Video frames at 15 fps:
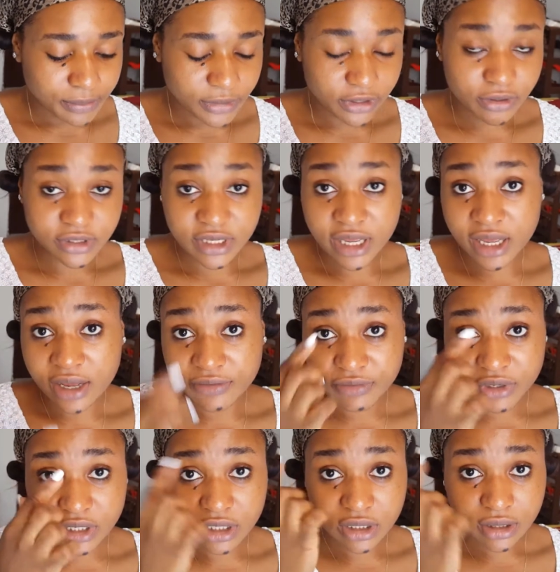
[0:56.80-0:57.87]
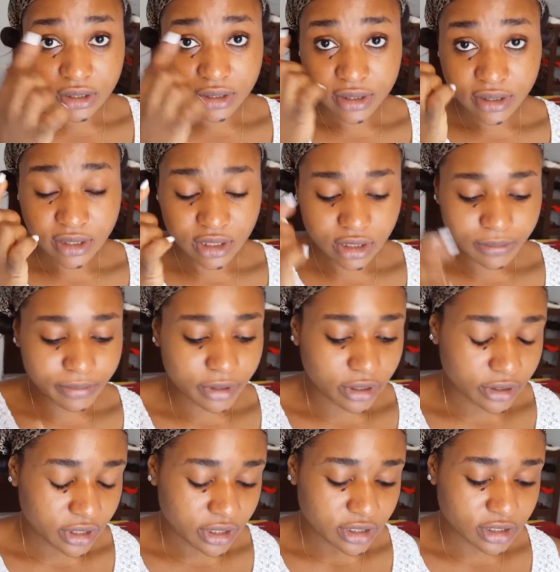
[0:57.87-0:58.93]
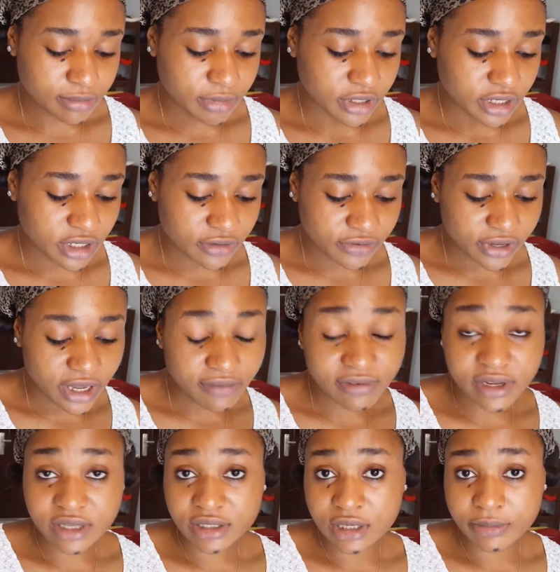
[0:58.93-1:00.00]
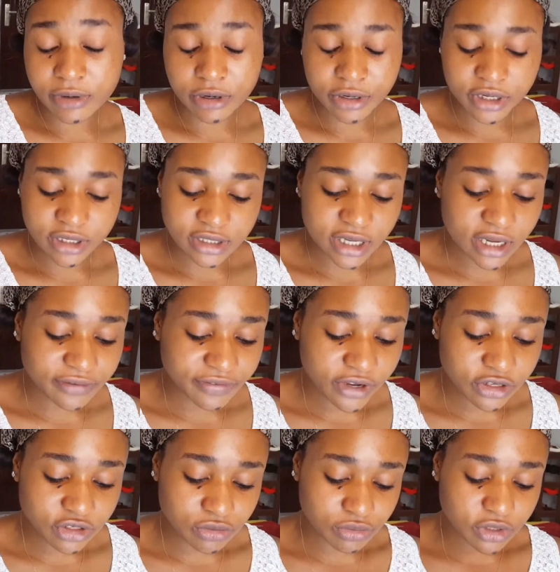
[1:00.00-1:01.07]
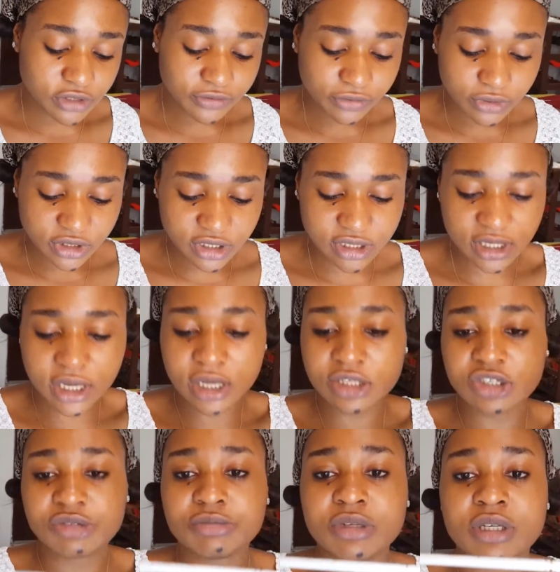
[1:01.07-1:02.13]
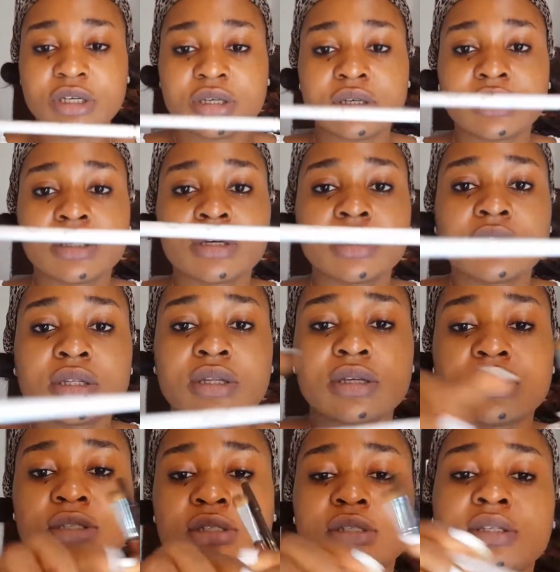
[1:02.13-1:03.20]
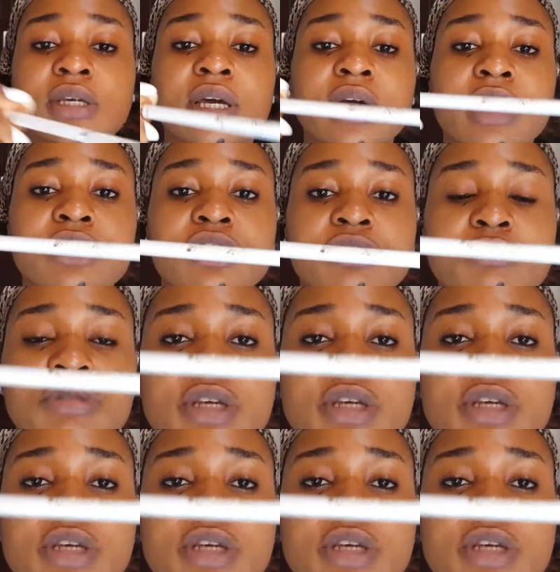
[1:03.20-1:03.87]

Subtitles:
because I have really dark brow hairs, but then if you have lighter brow hairs, I advise you reach for this Catch Me. This is the Catch